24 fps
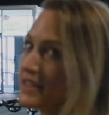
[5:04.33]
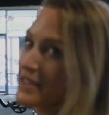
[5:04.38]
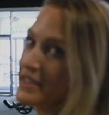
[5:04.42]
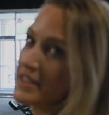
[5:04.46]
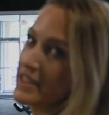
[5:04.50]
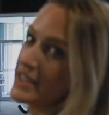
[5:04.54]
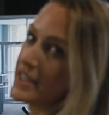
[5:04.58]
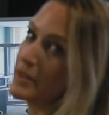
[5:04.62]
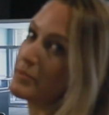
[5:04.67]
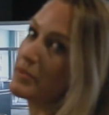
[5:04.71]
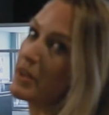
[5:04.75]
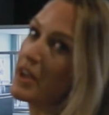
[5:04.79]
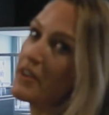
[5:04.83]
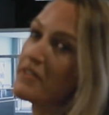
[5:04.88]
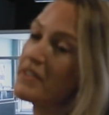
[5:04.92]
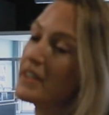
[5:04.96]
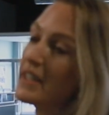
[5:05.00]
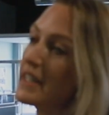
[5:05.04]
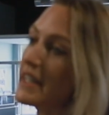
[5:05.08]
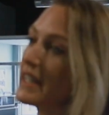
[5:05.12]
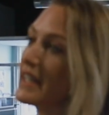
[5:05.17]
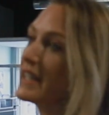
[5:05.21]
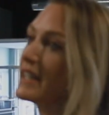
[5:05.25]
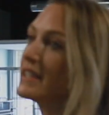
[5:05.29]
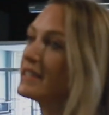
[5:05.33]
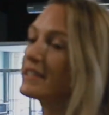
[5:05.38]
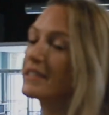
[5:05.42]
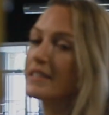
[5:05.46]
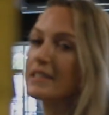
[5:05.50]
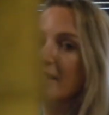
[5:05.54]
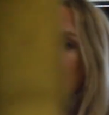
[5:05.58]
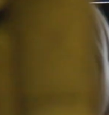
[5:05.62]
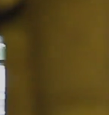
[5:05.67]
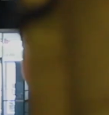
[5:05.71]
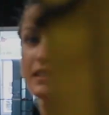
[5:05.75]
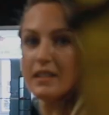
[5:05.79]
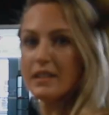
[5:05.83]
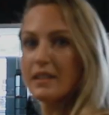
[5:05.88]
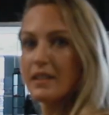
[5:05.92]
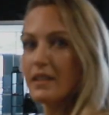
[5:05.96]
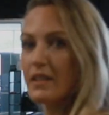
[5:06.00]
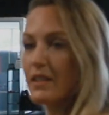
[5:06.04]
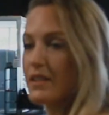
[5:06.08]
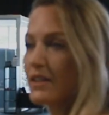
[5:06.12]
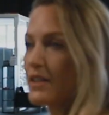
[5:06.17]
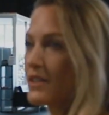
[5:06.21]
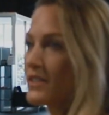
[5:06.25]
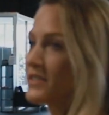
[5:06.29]
just above the knees.
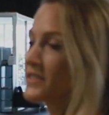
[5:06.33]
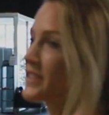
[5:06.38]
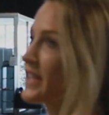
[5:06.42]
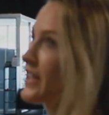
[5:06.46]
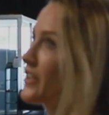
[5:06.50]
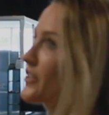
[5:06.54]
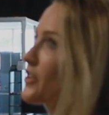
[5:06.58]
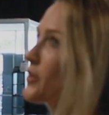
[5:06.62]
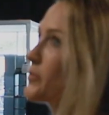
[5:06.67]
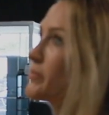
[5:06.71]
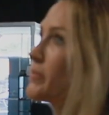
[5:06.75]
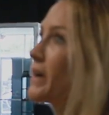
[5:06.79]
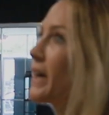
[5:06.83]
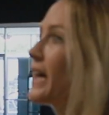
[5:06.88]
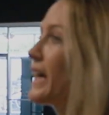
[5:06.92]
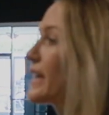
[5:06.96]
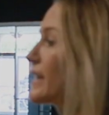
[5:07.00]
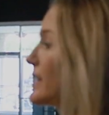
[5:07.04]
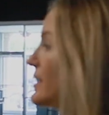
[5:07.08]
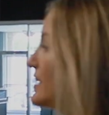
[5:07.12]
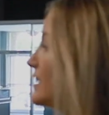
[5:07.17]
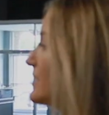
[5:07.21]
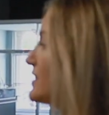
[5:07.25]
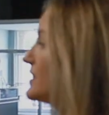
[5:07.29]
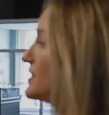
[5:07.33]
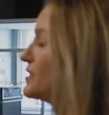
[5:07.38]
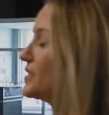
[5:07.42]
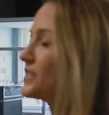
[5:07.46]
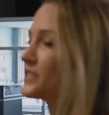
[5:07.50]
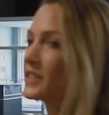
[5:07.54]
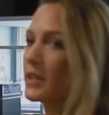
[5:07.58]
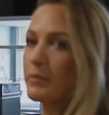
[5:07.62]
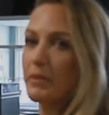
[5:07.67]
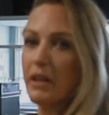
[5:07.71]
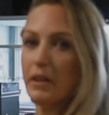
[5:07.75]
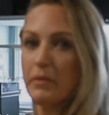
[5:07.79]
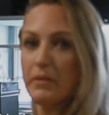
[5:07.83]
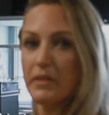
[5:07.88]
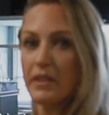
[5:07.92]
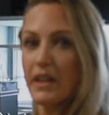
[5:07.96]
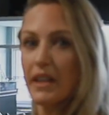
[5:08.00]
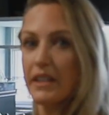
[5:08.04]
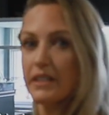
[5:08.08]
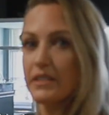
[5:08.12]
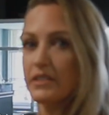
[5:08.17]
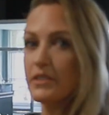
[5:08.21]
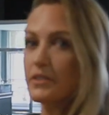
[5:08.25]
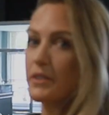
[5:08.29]
Stay on your back, do some hip
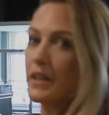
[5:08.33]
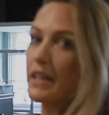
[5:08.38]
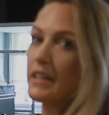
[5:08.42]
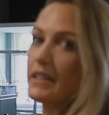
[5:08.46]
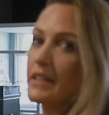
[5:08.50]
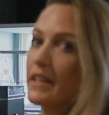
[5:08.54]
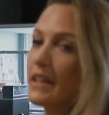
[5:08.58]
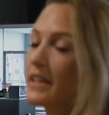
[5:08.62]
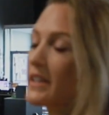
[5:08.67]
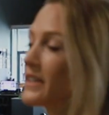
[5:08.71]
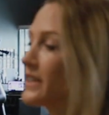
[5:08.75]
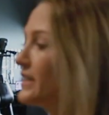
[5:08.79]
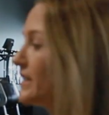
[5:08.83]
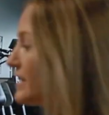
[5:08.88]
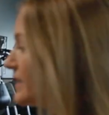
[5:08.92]
thrusts right there.